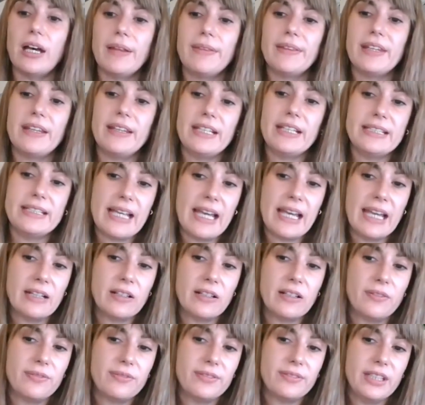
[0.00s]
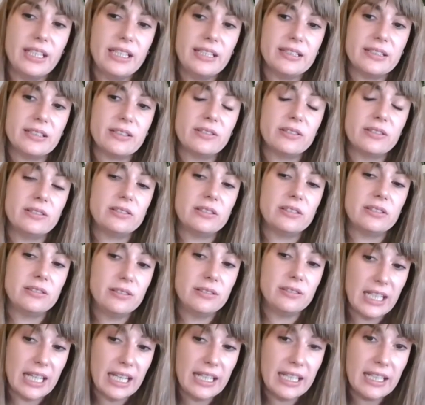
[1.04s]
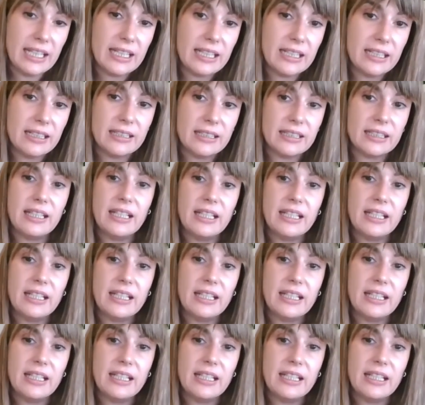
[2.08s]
The design of this control trial